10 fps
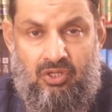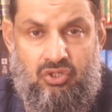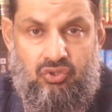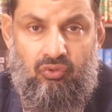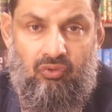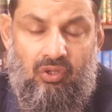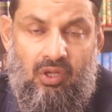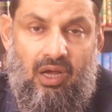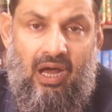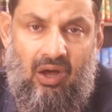So
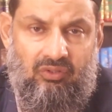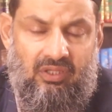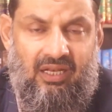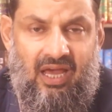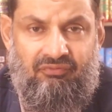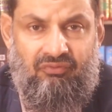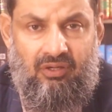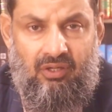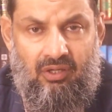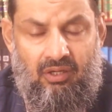how the life
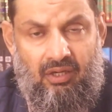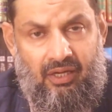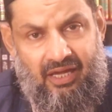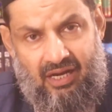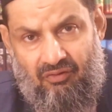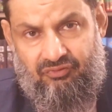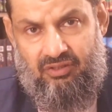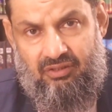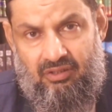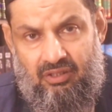
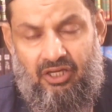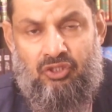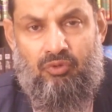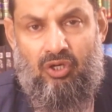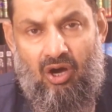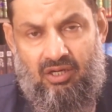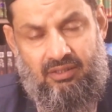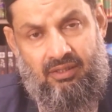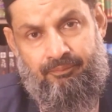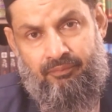hereafter it will occur?